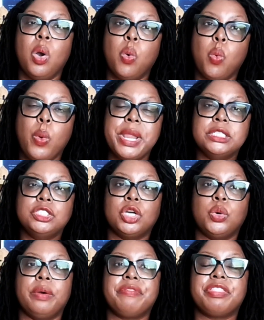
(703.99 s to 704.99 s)

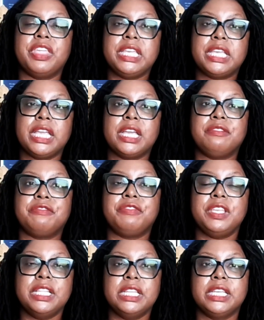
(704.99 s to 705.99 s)
window of thinking and
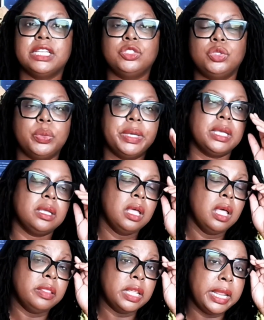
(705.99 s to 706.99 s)
feeling and doing,
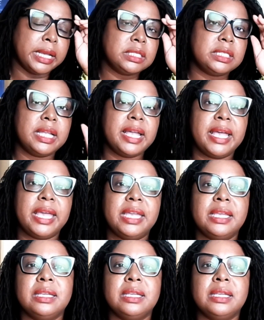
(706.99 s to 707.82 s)
the next day,